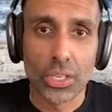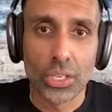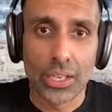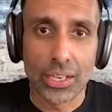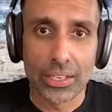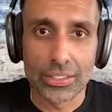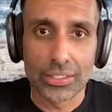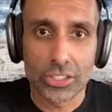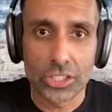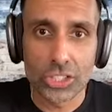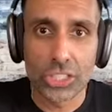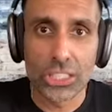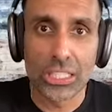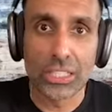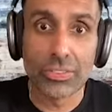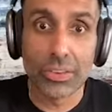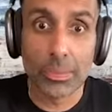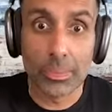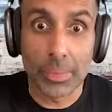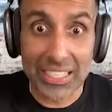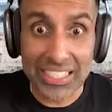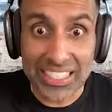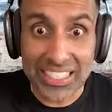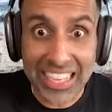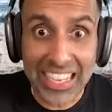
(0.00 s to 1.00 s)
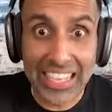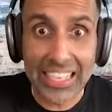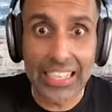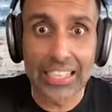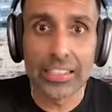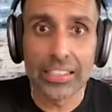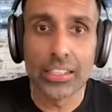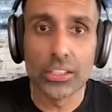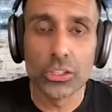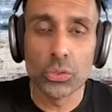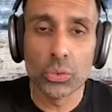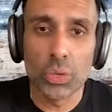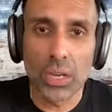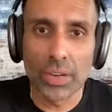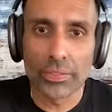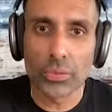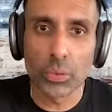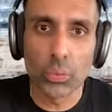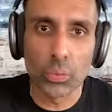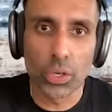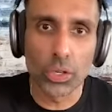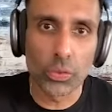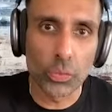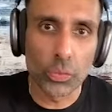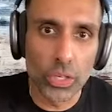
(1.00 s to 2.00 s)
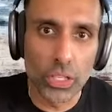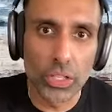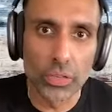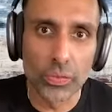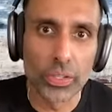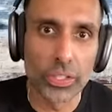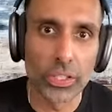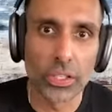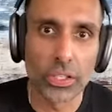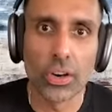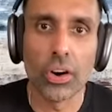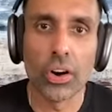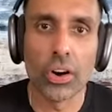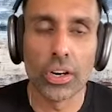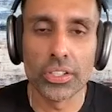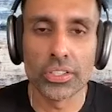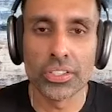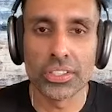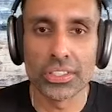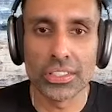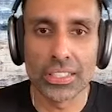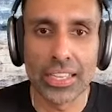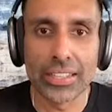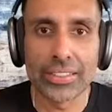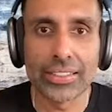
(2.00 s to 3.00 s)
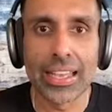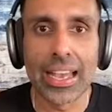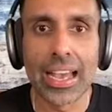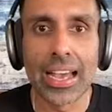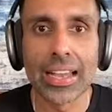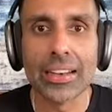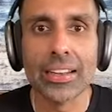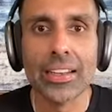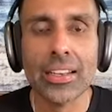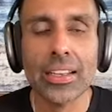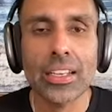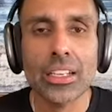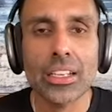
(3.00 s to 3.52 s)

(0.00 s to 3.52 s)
achieve and maintain and you have to work really really hard to get that